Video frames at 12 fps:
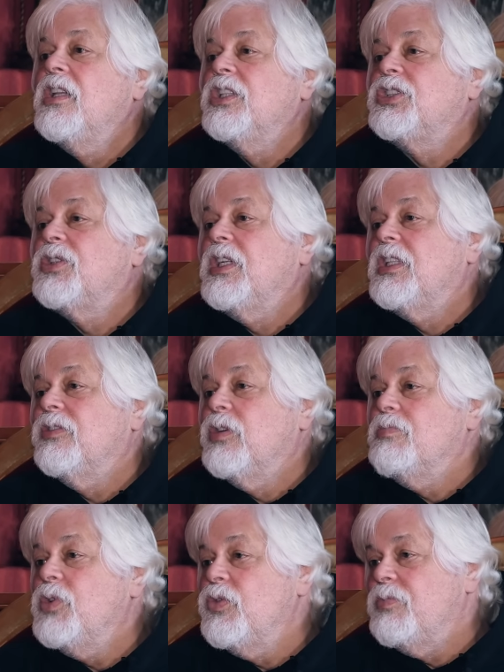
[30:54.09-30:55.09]
The strength of a
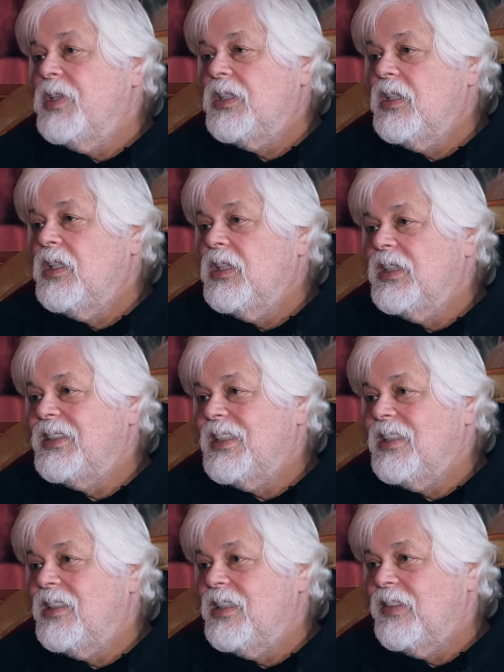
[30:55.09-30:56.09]
movement is
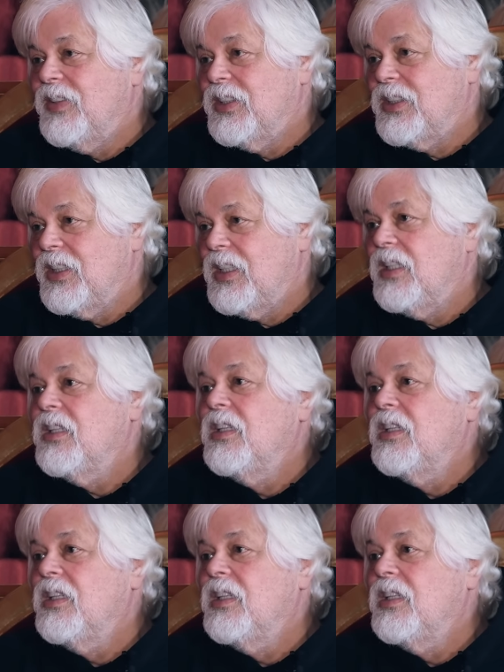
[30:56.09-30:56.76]
in diversity.